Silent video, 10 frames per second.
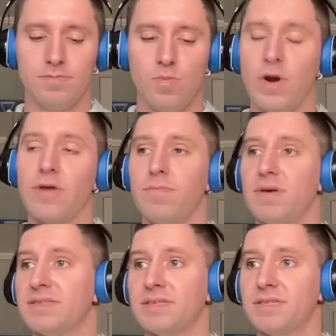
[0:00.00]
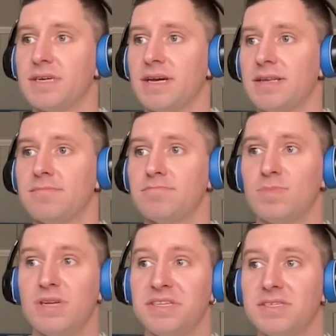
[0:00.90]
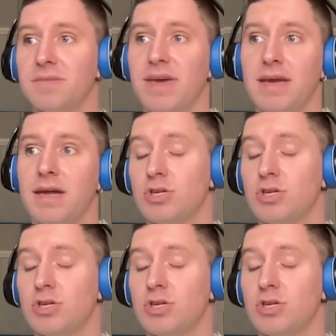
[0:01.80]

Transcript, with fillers: where the business can needs to make any